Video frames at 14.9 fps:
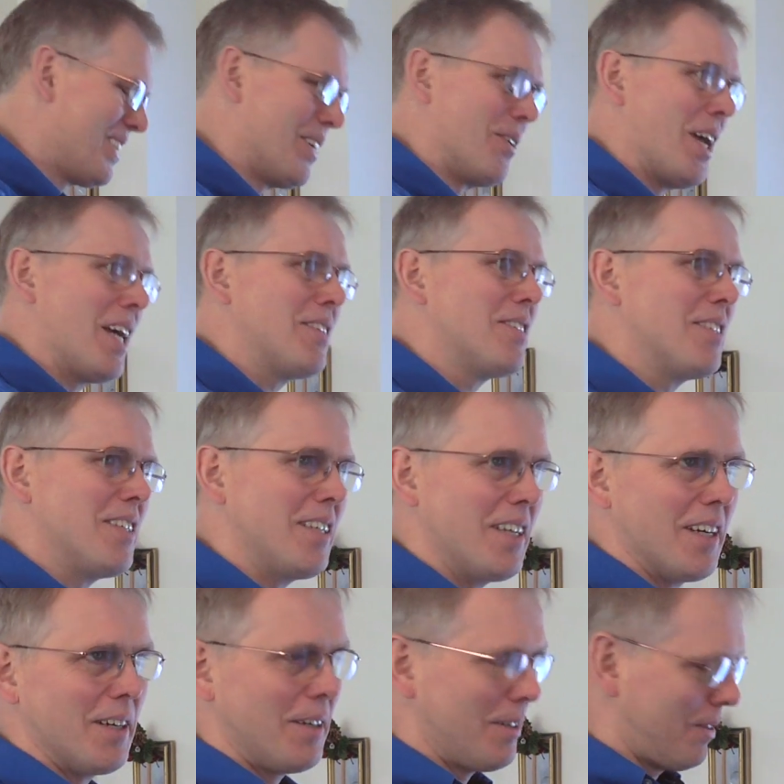so that's, the,
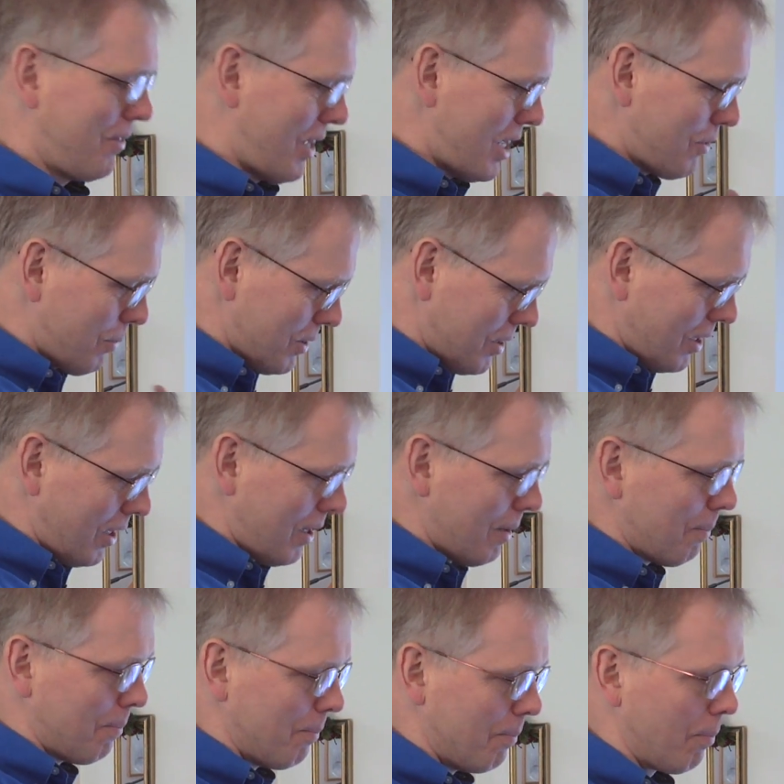uh, that's what the
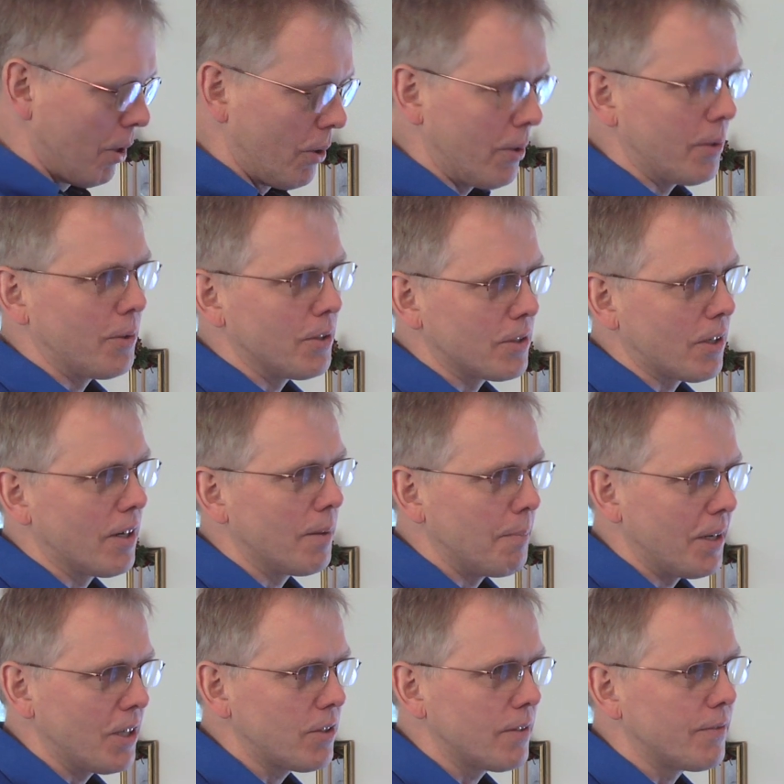uh, blower door is going to
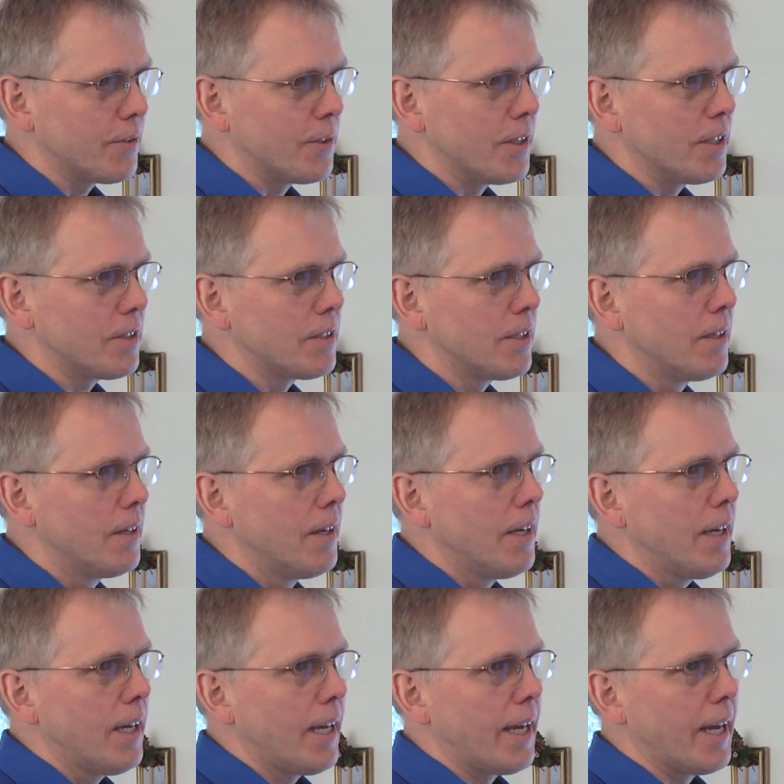measure for us.
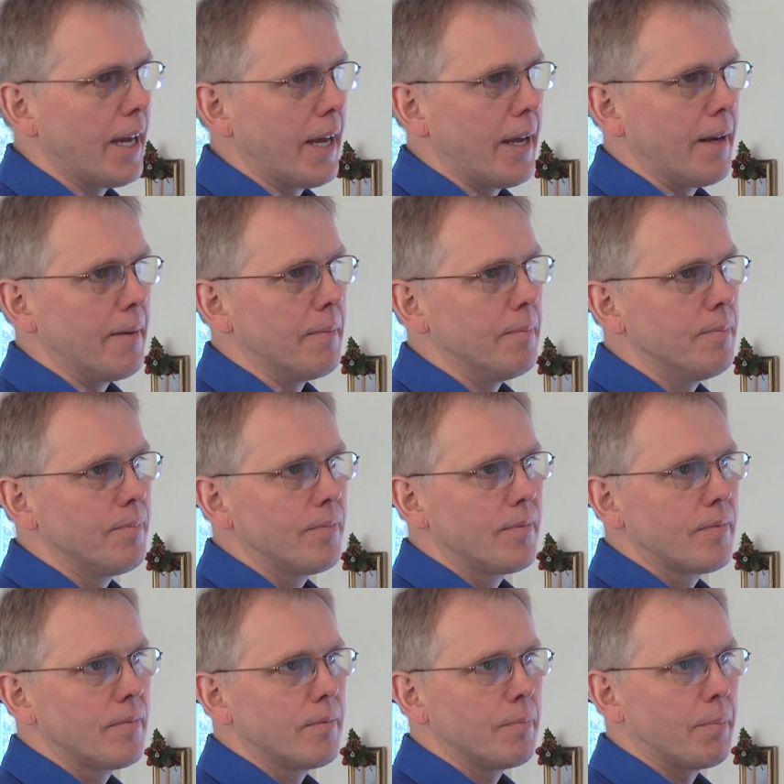And
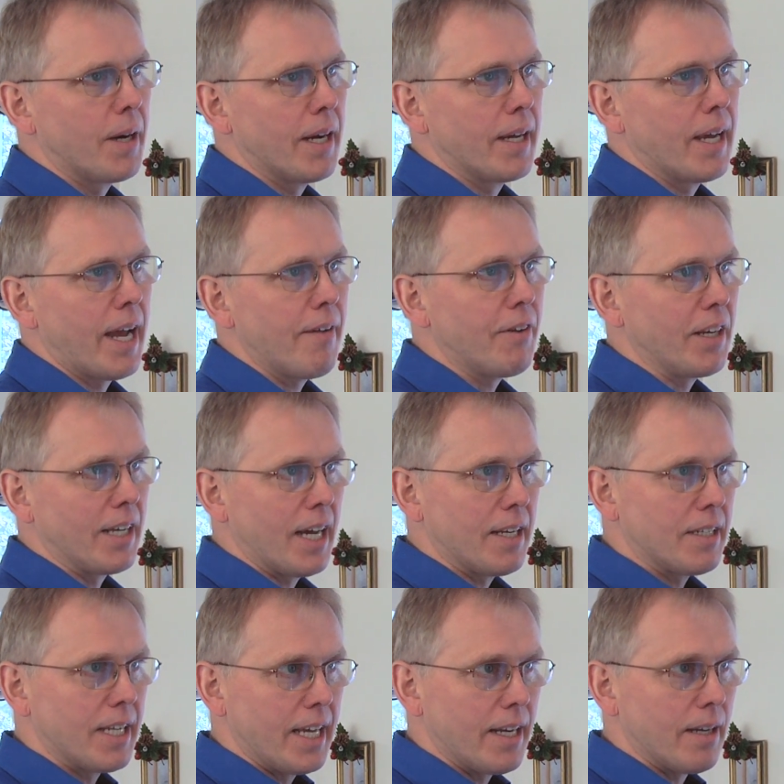by having
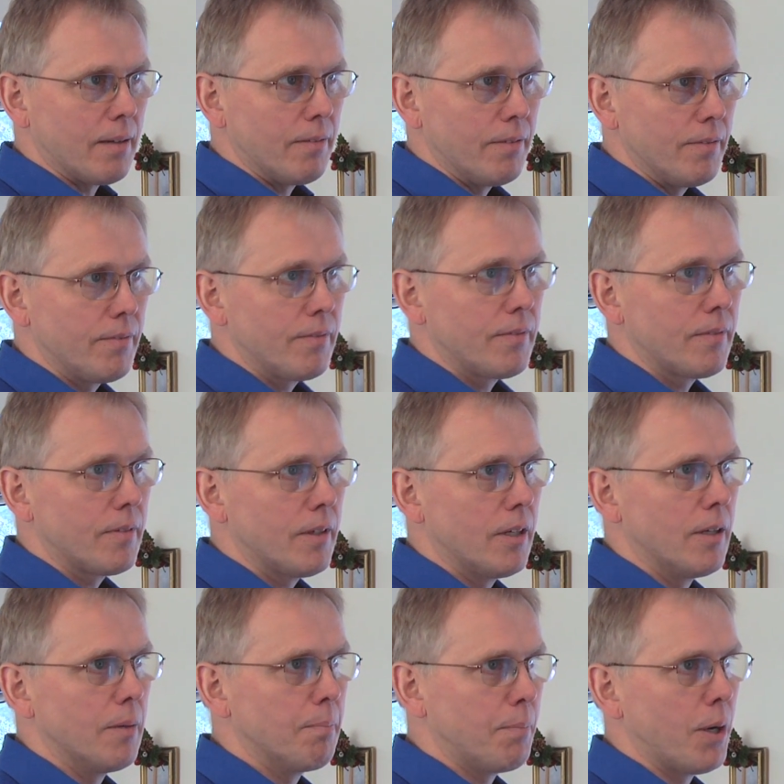that data
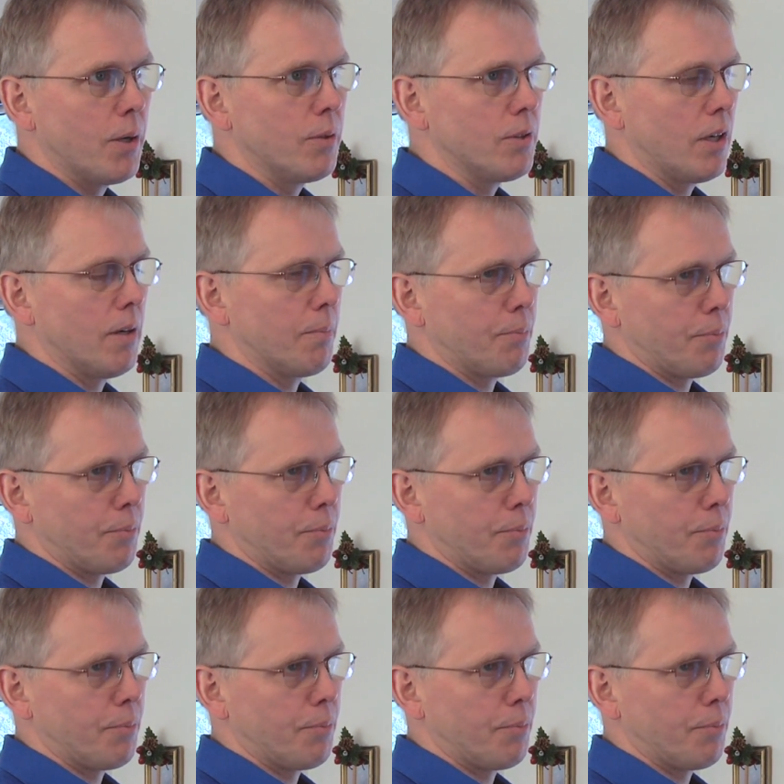uh, uh,